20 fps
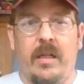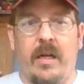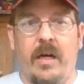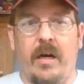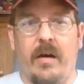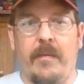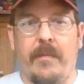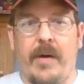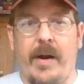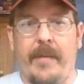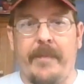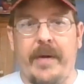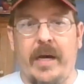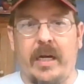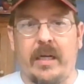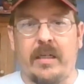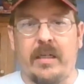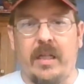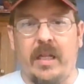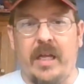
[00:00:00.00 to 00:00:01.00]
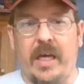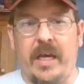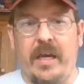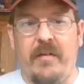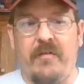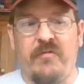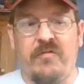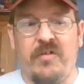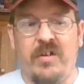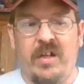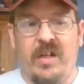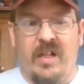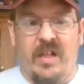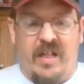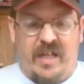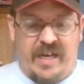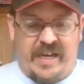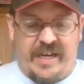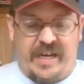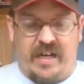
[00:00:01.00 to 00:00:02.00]
brought back to life.
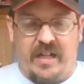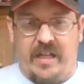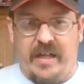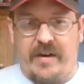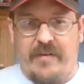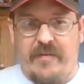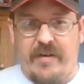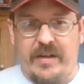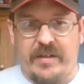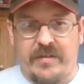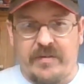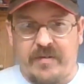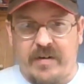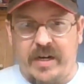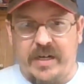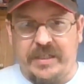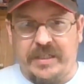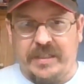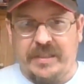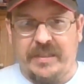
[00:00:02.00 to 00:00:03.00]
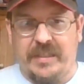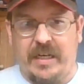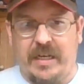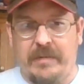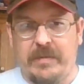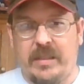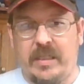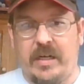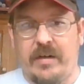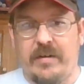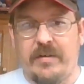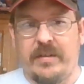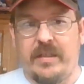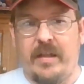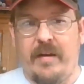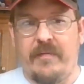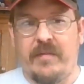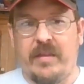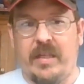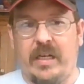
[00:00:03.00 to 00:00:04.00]
I got a lot of restorations upstairs,
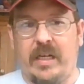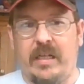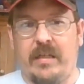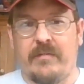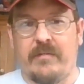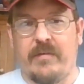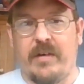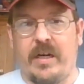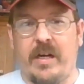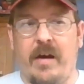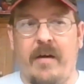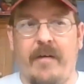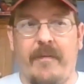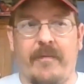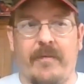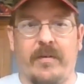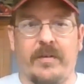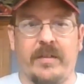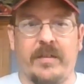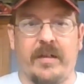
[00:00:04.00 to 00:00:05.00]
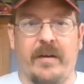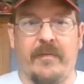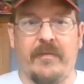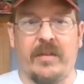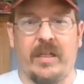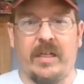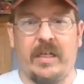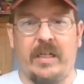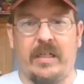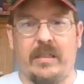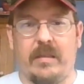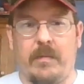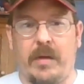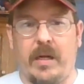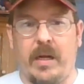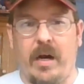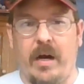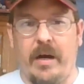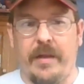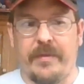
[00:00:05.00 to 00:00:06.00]
stuff that needs recovered, stuff that needs to
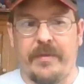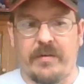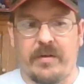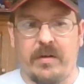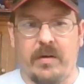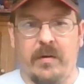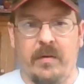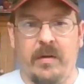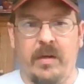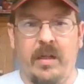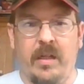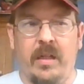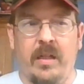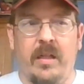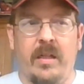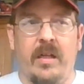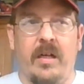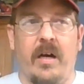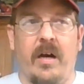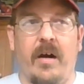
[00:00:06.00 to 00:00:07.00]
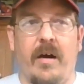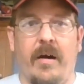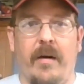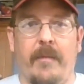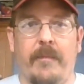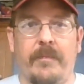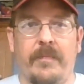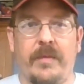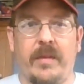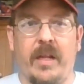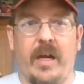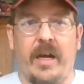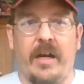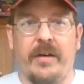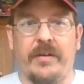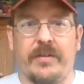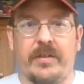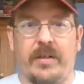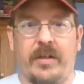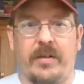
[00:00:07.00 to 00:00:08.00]
be gone through. I
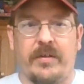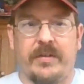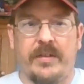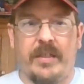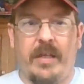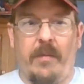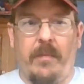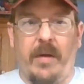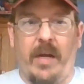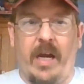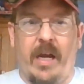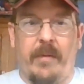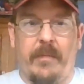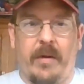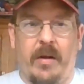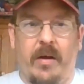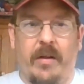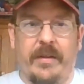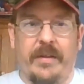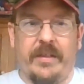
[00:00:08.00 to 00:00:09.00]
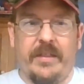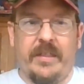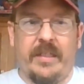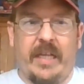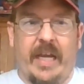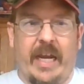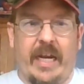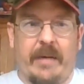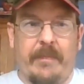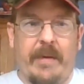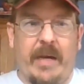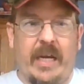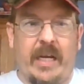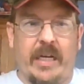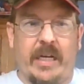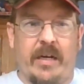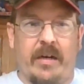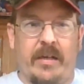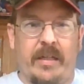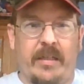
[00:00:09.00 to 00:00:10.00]
also, you'll see behind me all the stack
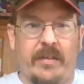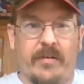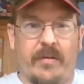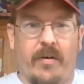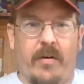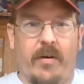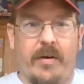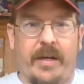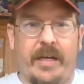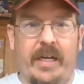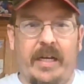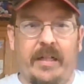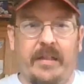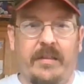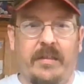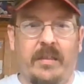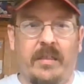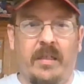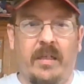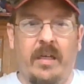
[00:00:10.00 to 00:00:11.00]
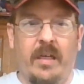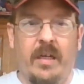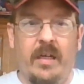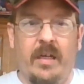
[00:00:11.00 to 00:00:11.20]
back here. These are all kits.